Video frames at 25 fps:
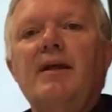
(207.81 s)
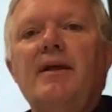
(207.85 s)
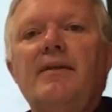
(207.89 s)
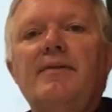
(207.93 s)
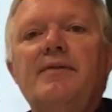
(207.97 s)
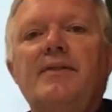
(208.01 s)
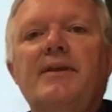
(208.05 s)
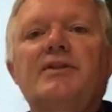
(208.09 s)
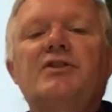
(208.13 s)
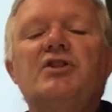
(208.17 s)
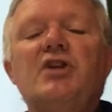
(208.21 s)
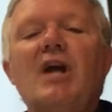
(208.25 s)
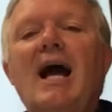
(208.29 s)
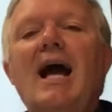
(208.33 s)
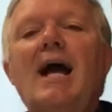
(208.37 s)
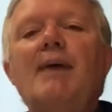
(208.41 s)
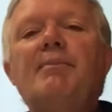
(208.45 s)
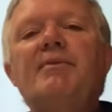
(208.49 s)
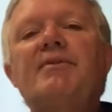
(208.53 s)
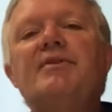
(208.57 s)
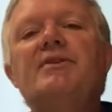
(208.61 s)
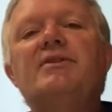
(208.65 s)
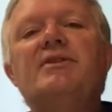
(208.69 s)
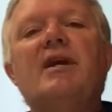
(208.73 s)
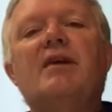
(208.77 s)
The job of
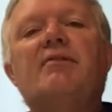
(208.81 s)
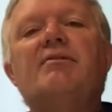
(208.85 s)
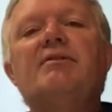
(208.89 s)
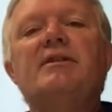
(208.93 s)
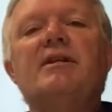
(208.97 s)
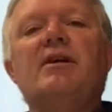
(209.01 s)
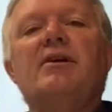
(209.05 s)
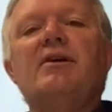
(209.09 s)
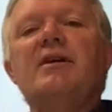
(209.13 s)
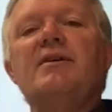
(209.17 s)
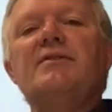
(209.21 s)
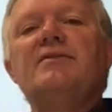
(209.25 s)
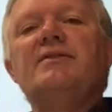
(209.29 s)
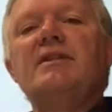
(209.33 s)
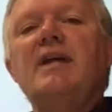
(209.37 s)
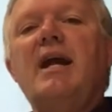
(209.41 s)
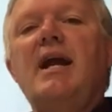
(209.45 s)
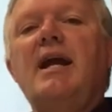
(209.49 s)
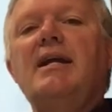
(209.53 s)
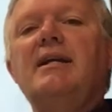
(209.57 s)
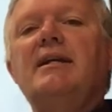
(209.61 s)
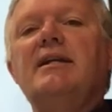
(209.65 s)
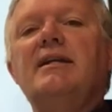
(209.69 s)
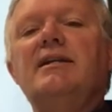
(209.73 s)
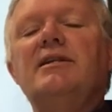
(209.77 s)
the Secretary of
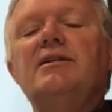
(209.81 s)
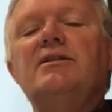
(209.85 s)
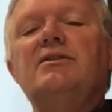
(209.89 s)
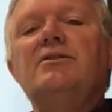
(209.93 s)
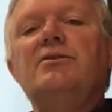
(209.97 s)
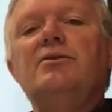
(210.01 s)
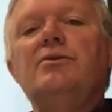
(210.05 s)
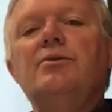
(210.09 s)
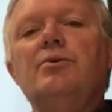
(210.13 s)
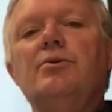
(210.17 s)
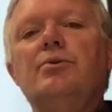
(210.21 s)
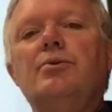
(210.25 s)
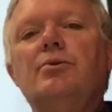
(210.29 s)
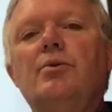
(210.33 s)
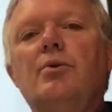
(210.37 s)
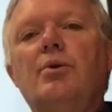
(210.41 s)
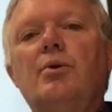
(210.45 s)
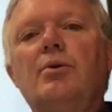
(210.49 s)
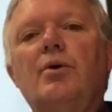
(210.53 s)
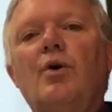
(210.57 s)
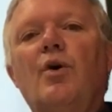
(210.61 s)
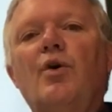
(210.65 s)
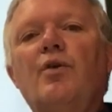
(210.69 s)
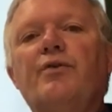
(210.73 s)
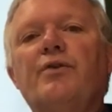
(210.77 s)
State is to
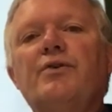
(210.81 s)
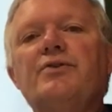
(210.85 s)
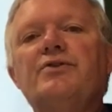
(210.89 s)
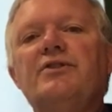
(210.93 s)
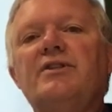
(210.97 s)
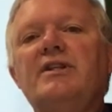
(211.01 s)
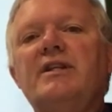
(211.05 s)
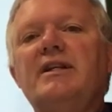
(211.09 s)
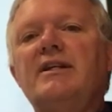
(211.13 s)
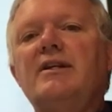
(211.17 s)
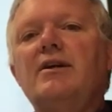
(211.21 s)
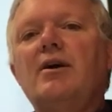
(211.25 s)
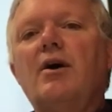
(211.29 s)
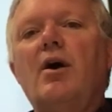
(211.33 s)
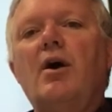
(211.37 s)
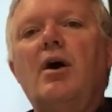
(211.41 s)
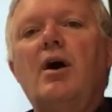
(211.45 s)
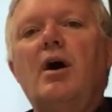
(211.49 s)
oversee